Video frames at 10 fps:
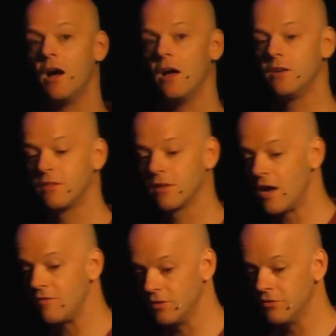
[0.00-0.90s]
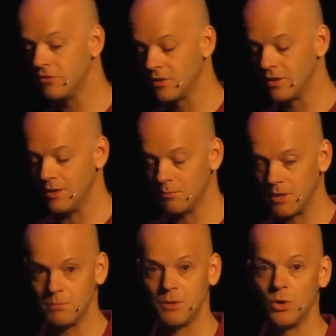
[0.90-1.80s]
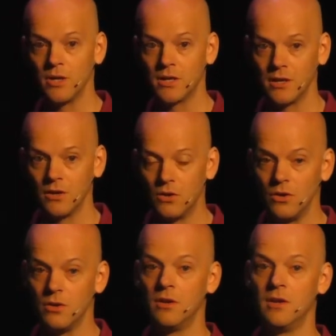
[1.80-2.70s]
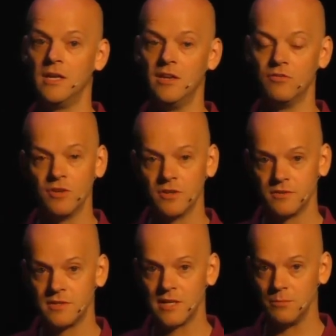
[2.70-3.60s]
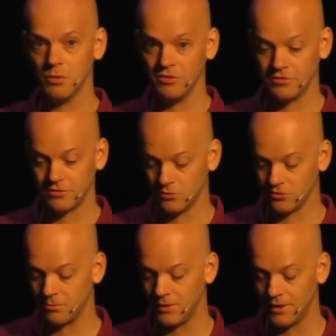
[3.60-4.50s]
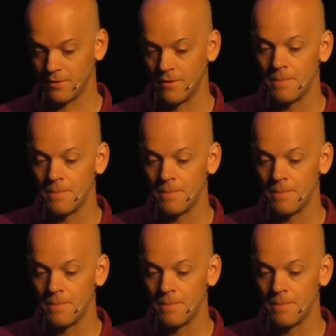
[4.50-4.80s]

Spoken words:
Under the covers, it might be working on inverted tables or something.